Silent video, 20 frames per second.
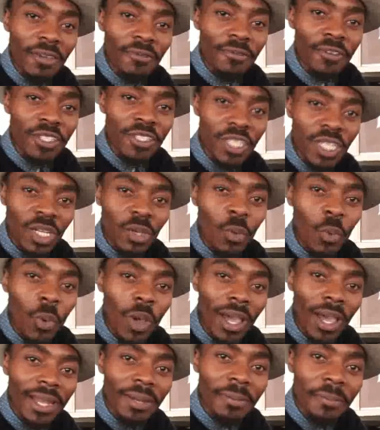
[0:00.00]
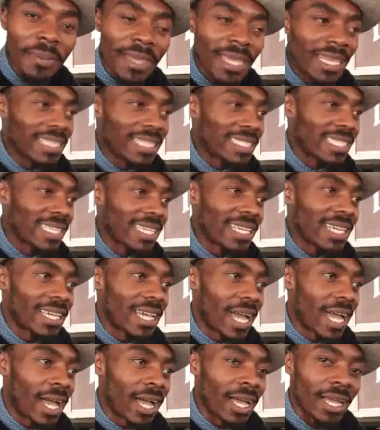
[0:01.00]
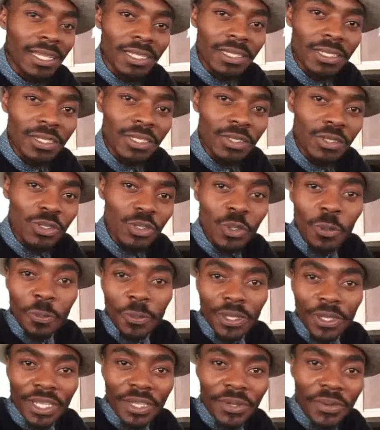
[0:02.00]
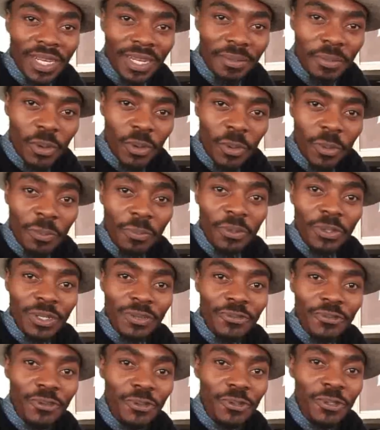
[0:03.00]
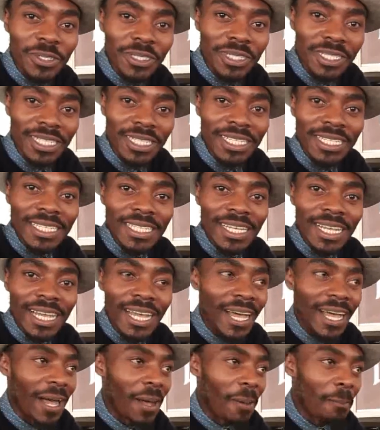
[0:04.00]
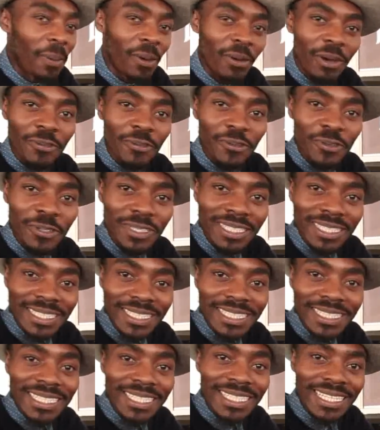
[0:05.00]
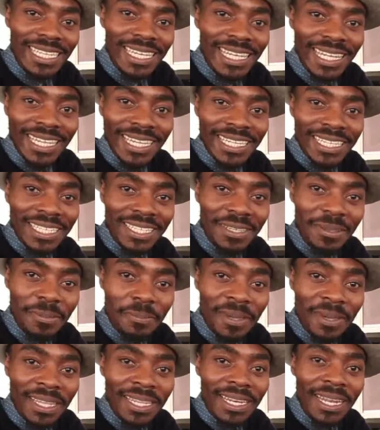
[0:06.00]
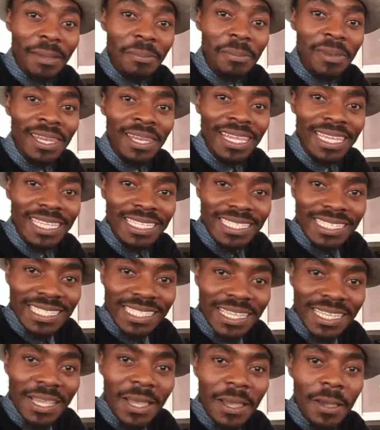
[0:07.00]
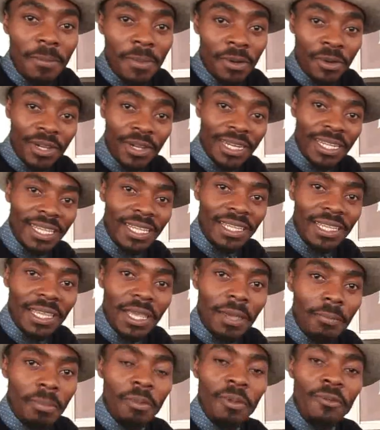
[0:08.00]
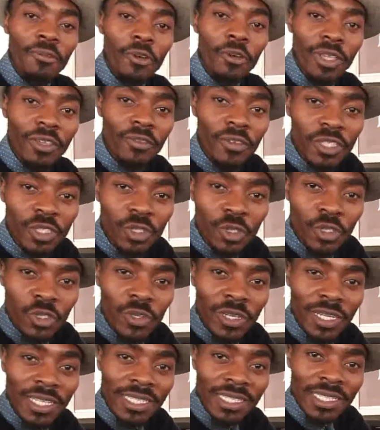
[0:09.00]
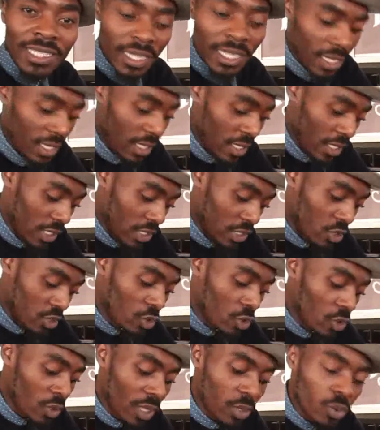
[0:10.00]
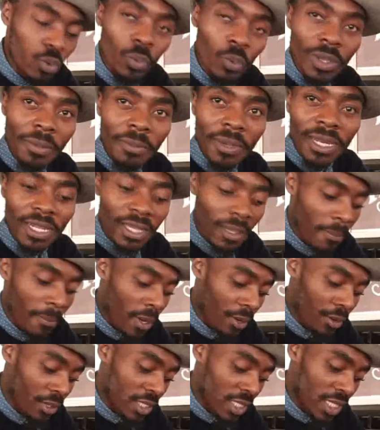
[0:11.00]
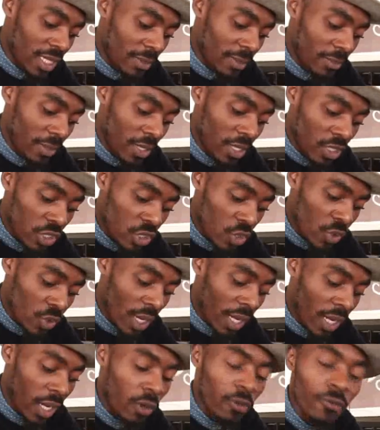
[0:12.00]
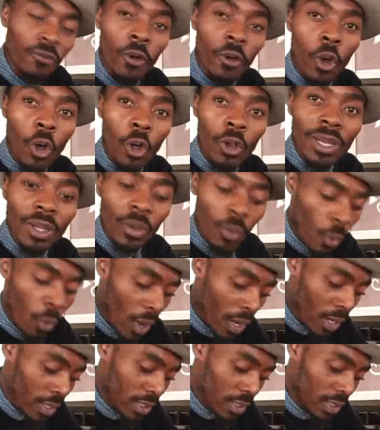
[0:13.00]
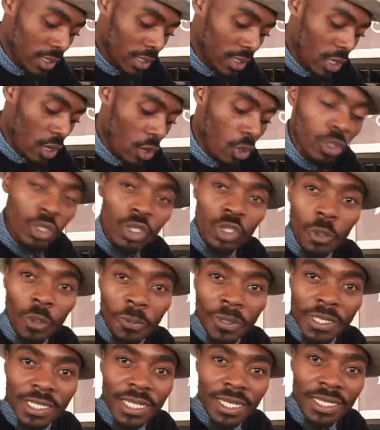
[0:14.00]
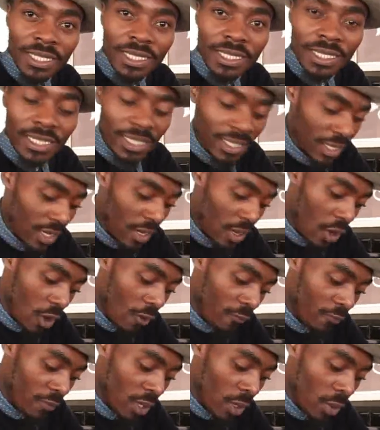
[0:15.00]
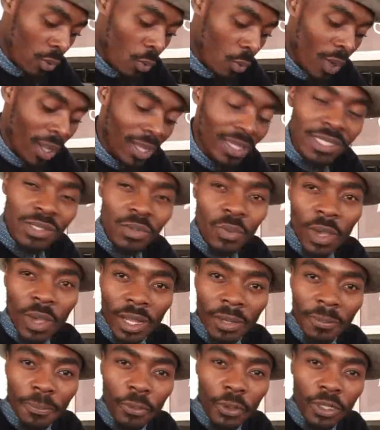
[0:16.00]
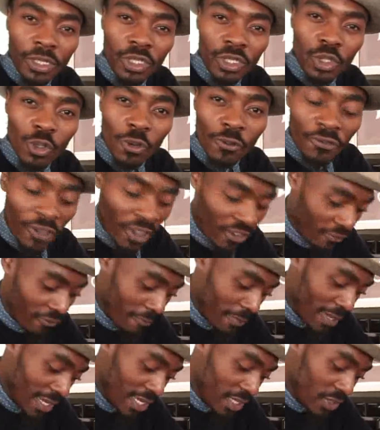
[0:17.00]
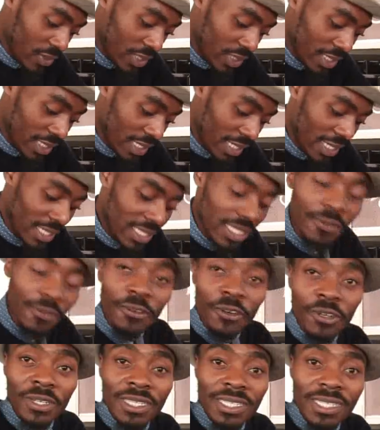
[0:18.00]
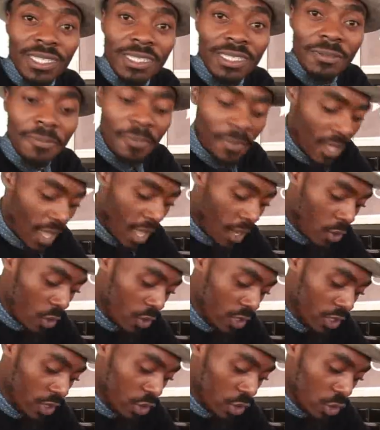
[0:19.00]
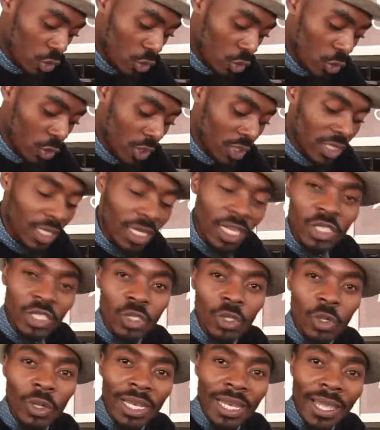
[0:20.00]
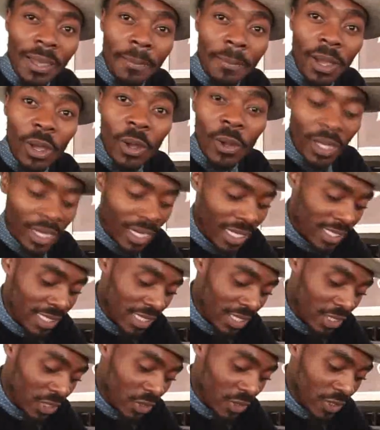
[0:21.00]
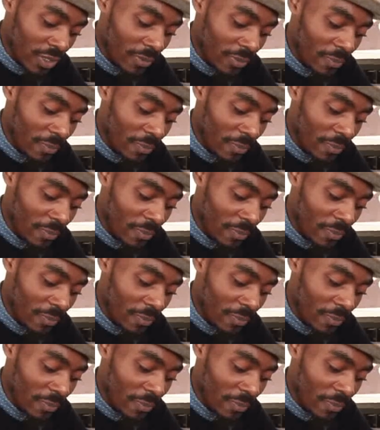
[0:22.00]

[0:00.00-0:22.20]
I'm featuring one amazing, super incredible, beautiful, powerful lady by the name Liz Marami. But before we even talk to Liz, did you know that women in the maritime industry account for only 1 or 2% of the world's 1.25 million seafarers, according to International Labour Organization?